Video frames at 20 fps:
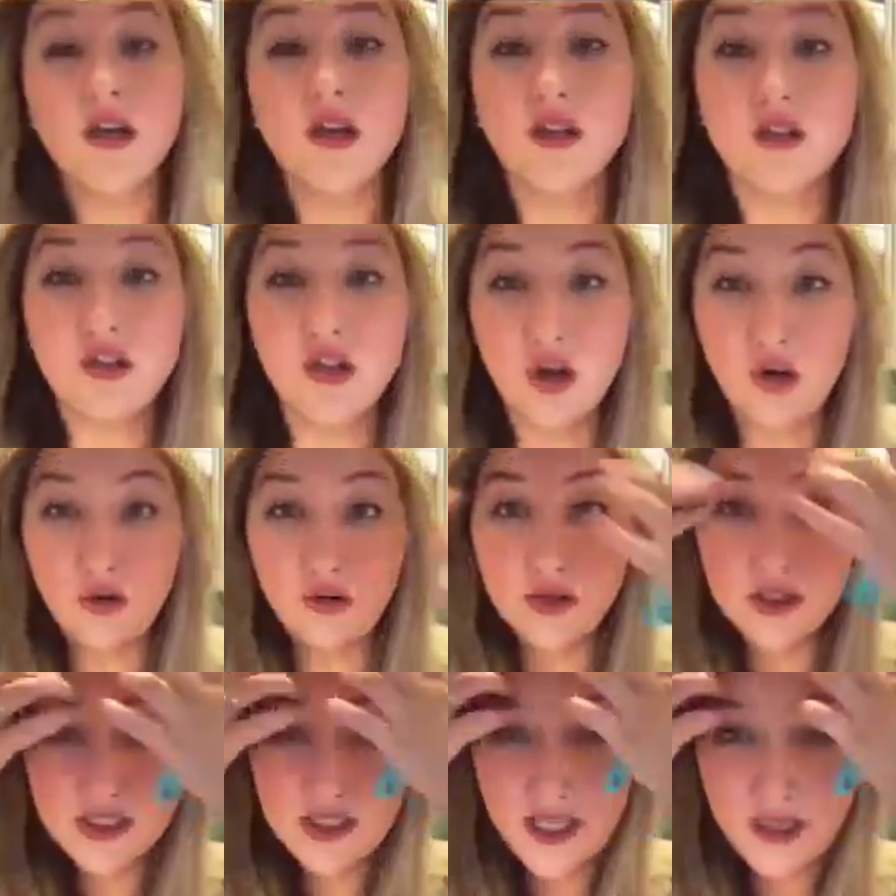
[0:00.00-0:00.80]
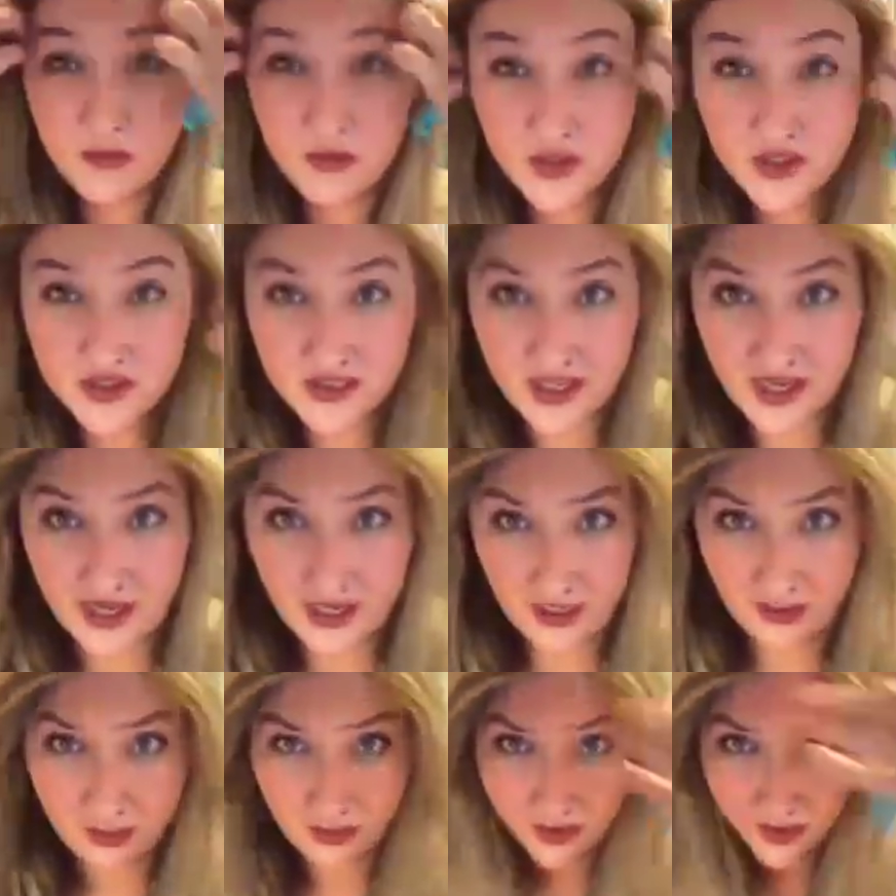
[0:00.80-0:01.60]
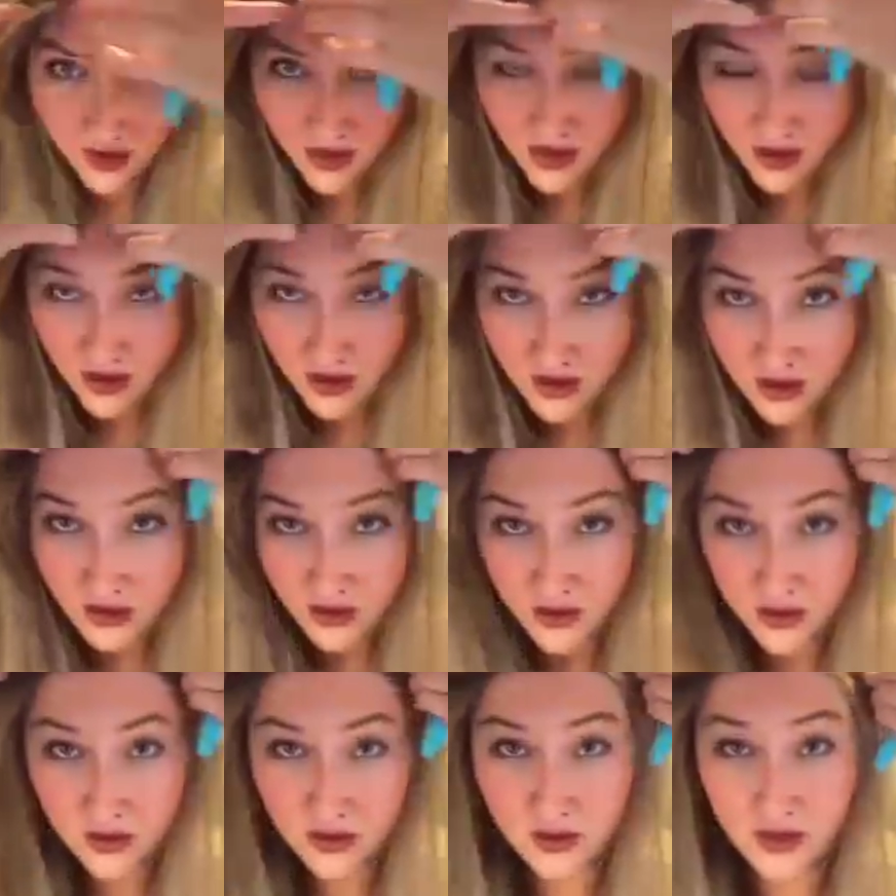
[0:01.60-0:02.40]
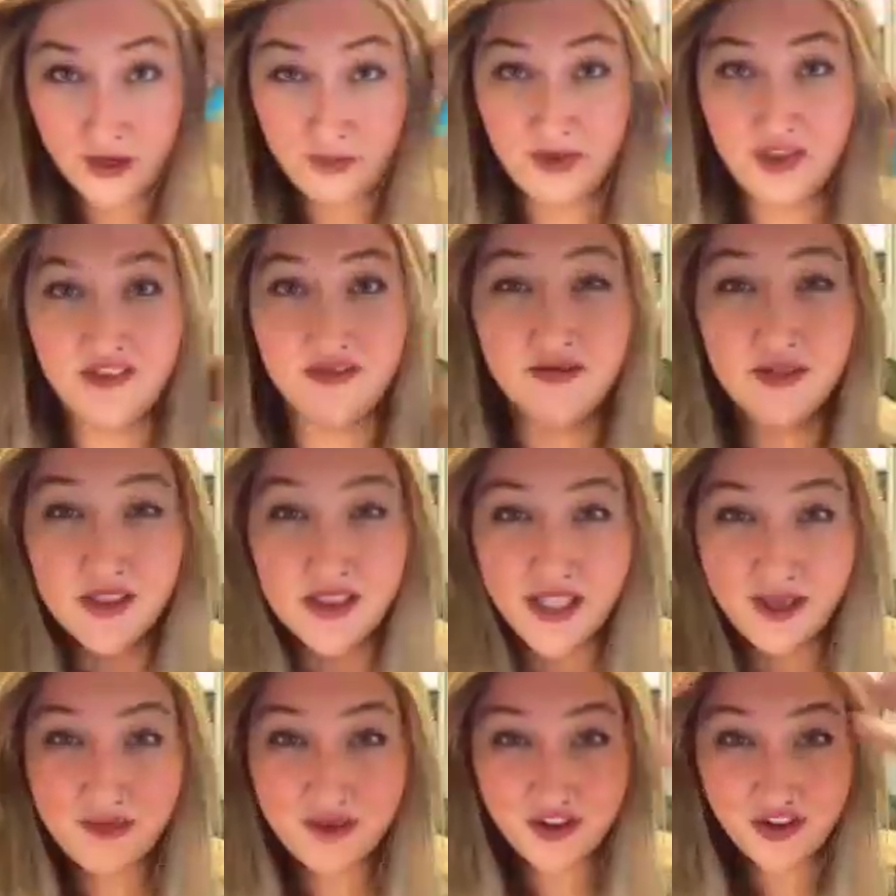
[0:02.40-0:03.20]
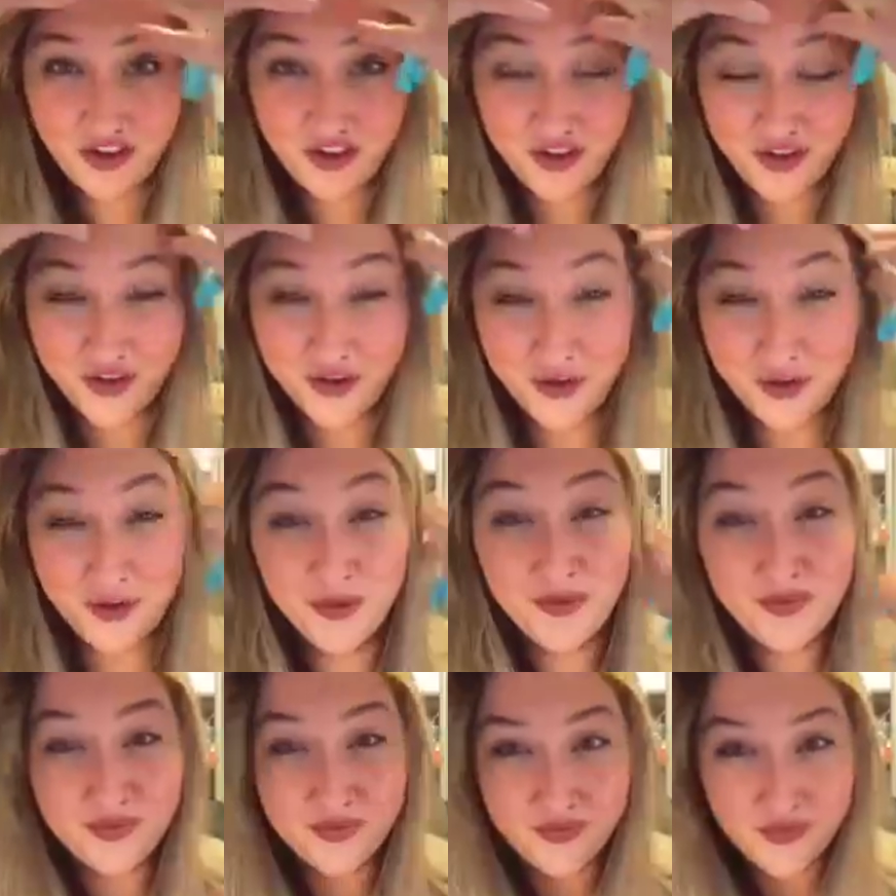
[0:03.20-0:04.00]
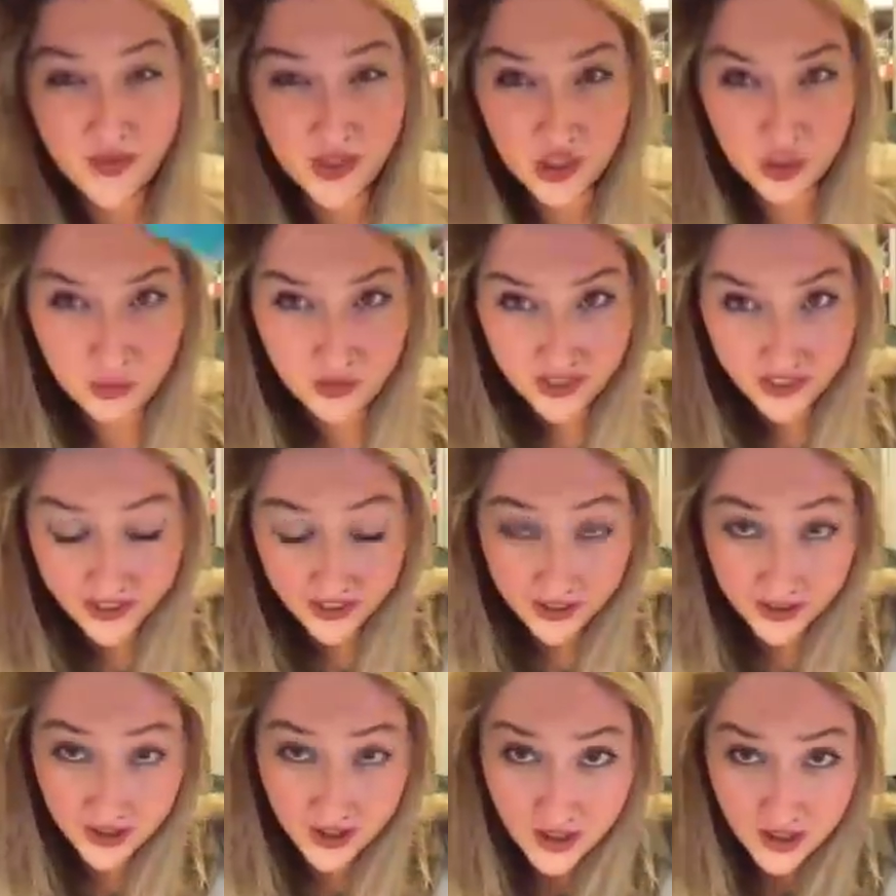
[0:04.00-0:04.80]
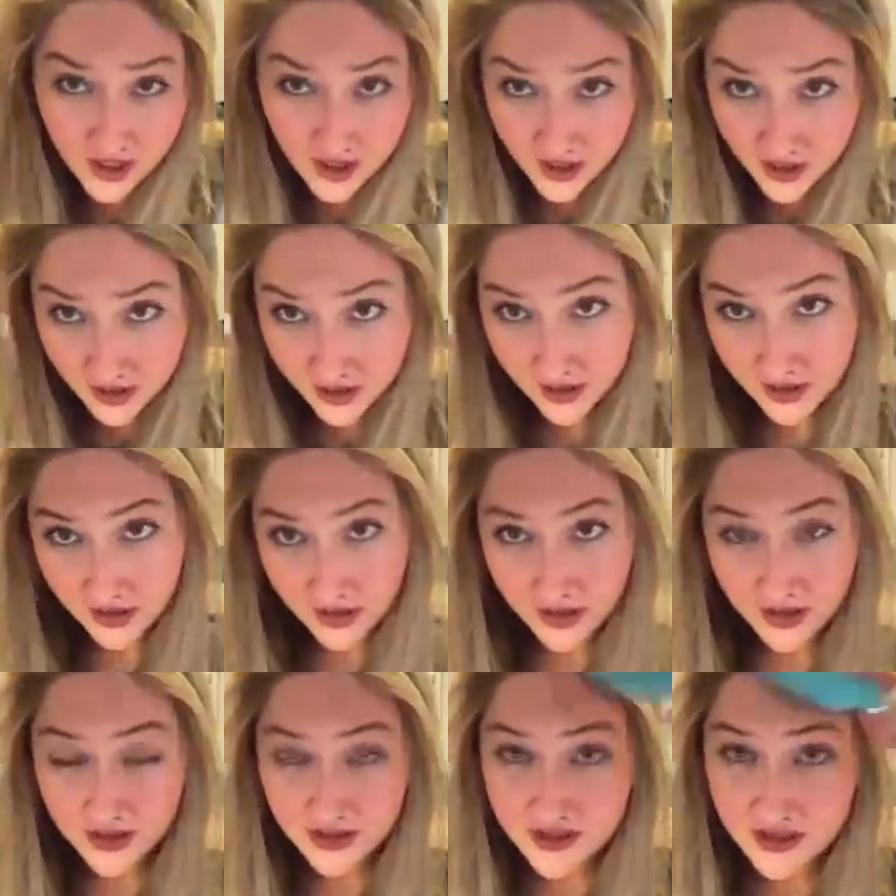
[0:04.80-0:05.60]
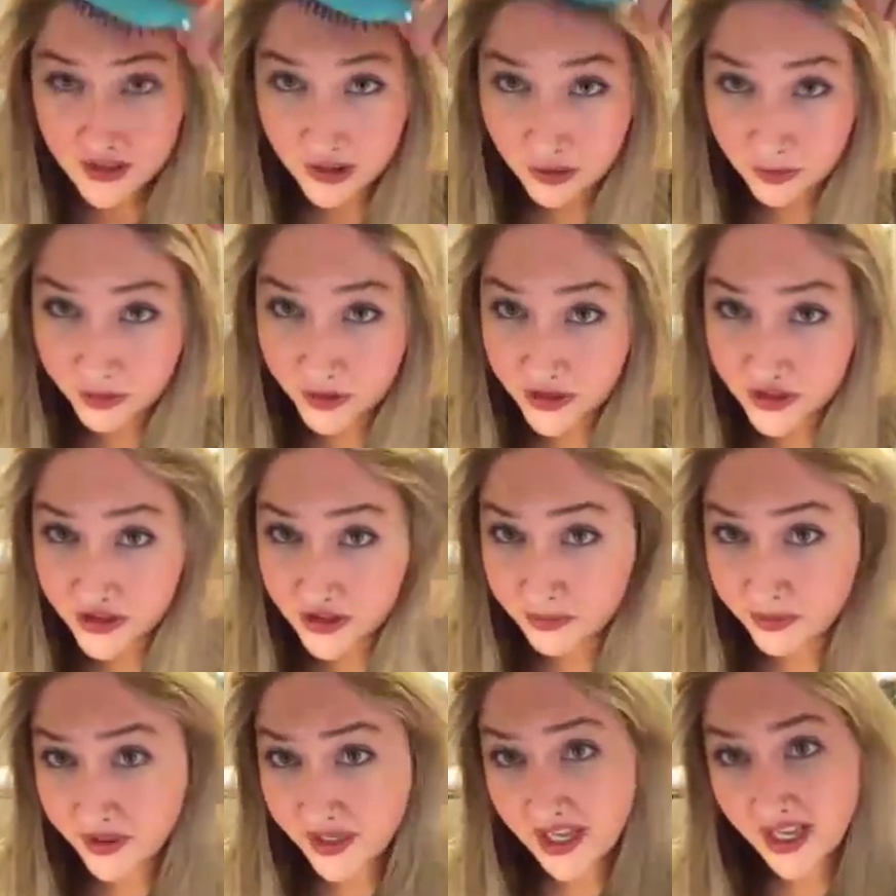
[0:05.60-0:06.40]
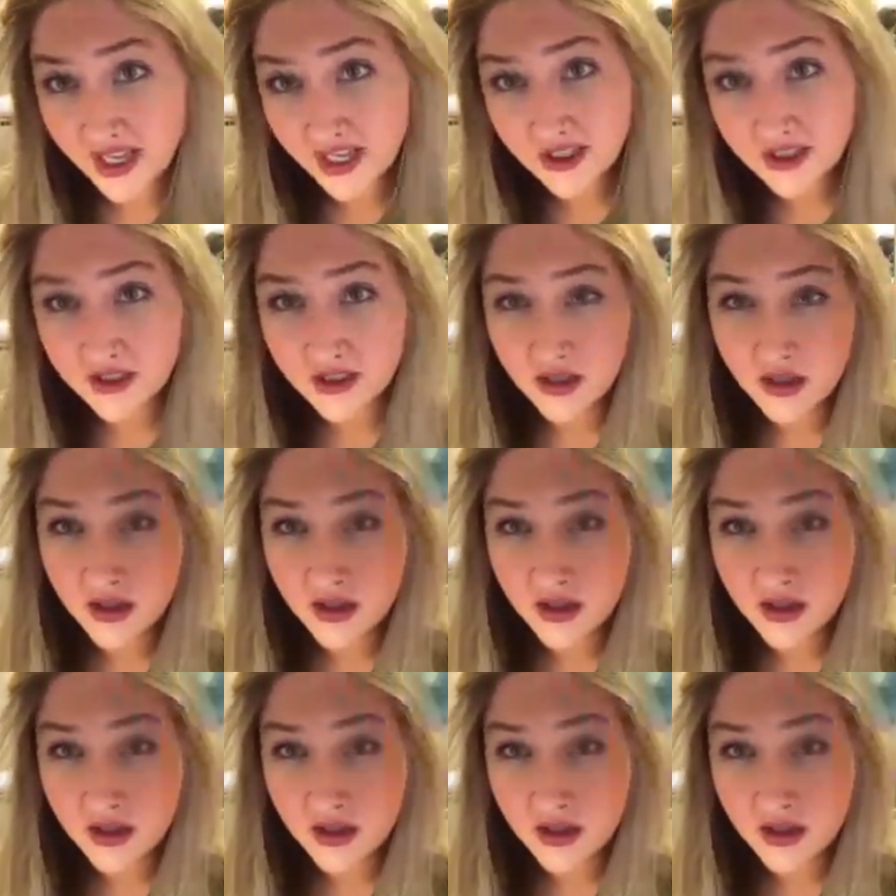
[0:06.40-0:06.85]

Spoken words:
So same with tape, same with glue. You can still brush it back.